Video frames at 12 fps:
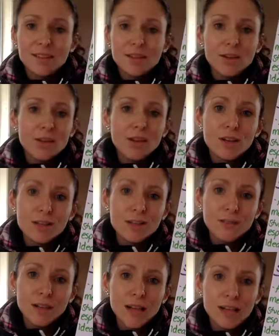So lots
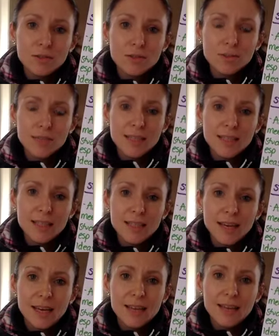of classrooms these
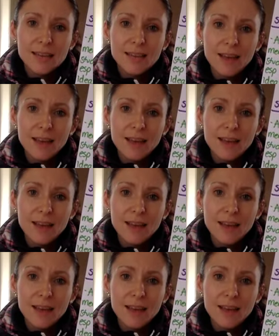days